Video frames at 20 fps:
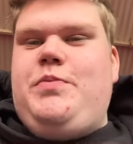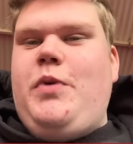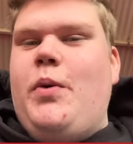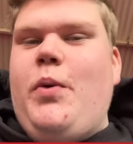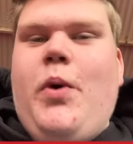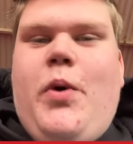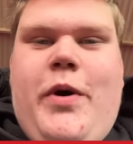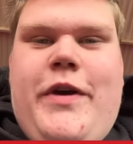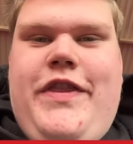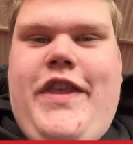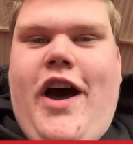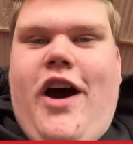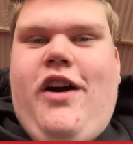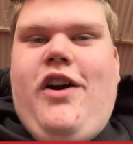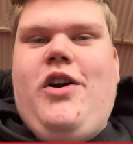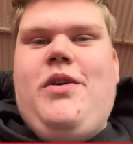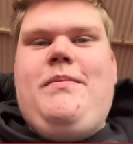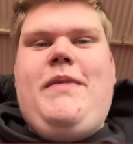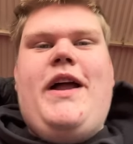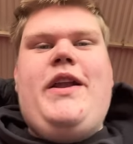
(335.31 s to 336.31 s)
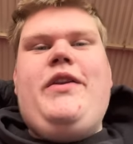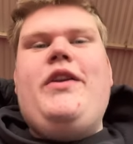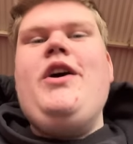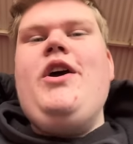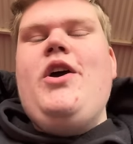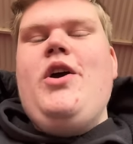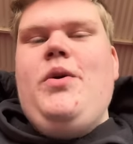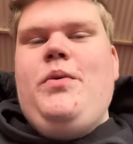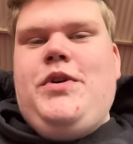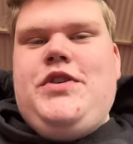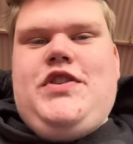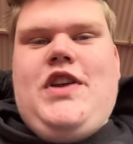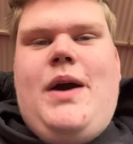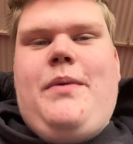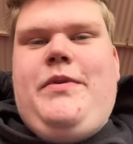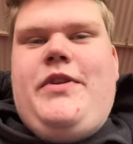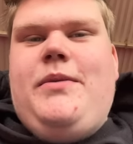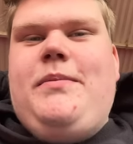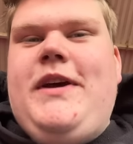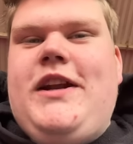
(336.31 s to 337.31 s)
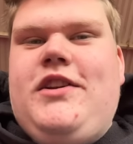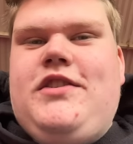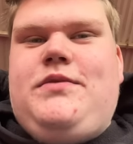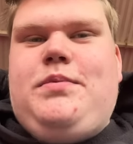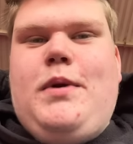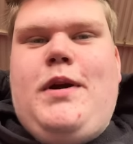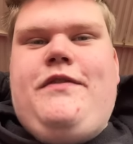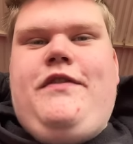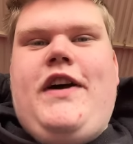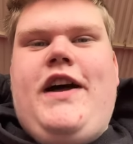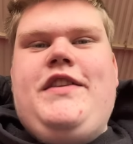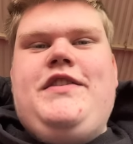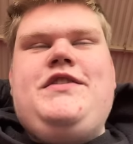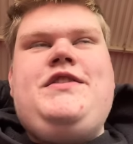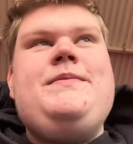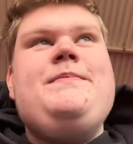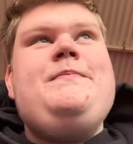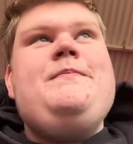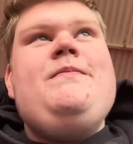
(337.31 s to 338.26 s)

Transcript: but we're with the home end we're sat with a Middlesbrough fans,